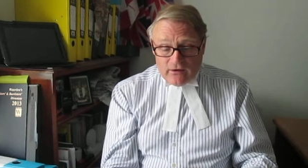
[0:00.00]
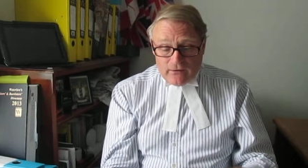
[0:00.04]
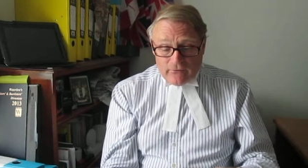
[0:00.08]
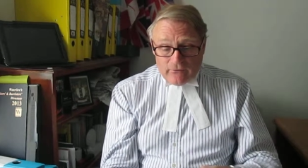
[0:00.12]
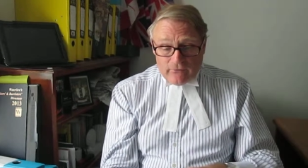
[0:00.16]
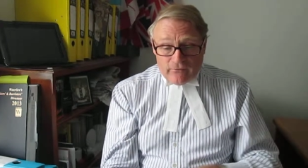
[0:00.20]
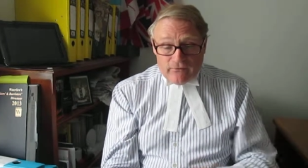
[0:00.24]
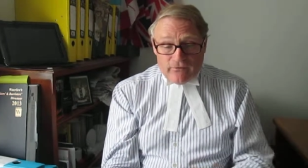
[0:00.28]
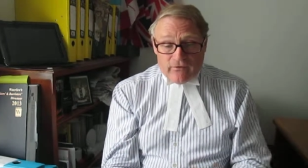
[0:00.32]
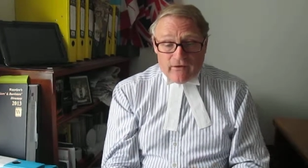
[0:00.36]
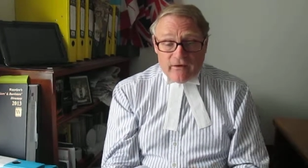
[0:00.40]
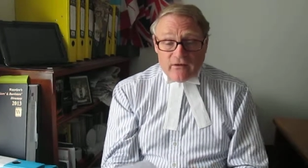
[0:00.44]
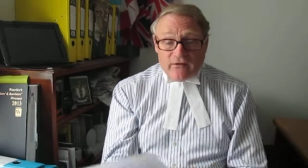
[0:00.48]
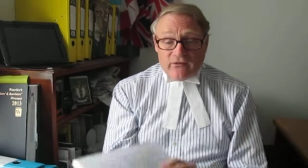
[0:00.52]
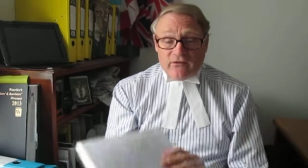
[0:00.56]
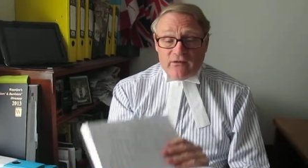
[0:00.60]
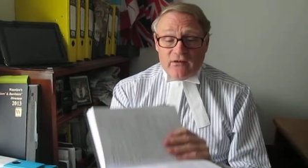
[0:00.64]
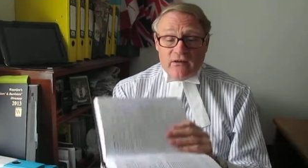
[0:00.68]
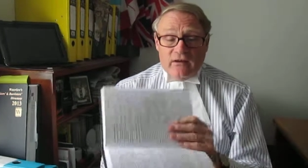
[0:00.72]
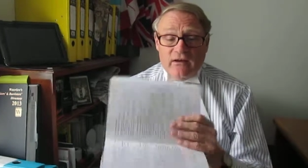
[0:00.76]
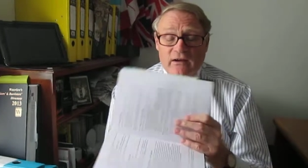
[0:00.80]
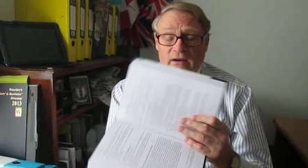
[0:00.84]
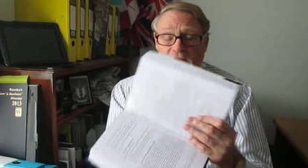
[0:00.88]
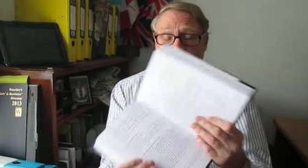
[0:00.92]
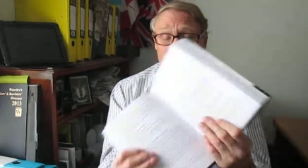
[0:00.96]
other
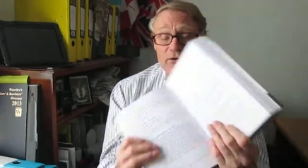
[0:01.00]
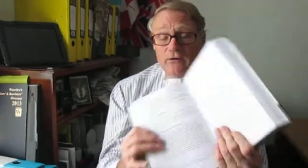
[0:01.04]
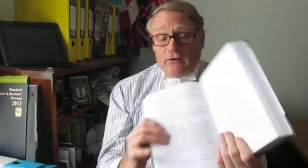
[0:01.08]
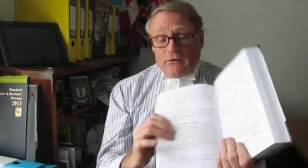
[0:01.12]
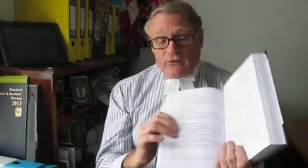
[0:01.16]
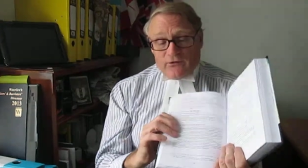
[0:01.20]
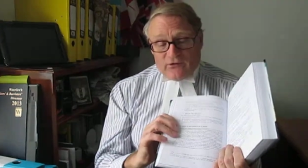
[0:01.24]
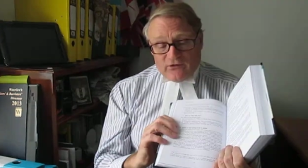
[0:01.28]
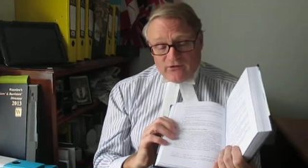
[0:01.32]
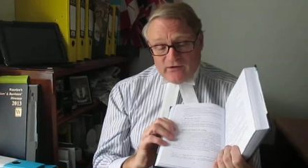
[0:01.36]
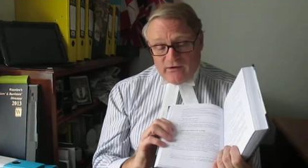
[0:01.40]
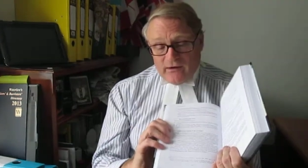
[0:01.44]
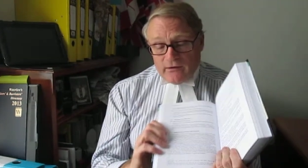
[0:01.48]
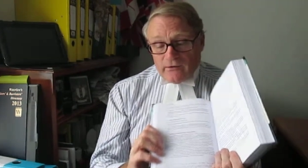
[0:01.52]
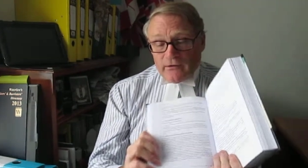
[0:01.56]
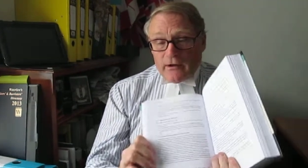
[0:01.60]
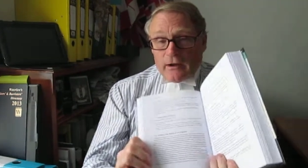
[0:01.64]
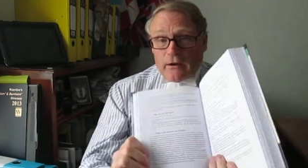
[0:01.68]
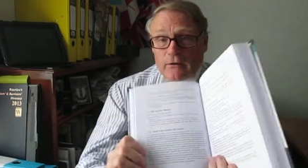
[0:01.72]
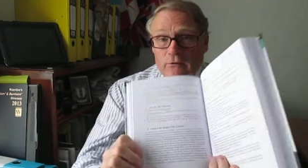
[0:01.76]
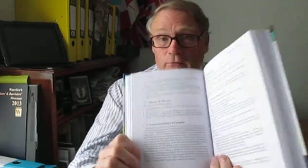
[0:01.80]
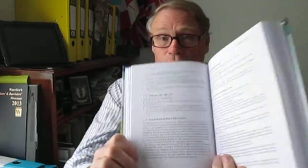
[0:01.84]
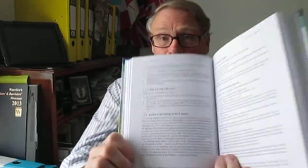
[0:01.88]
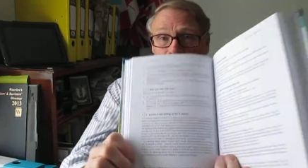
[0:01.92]
things. You can see a little,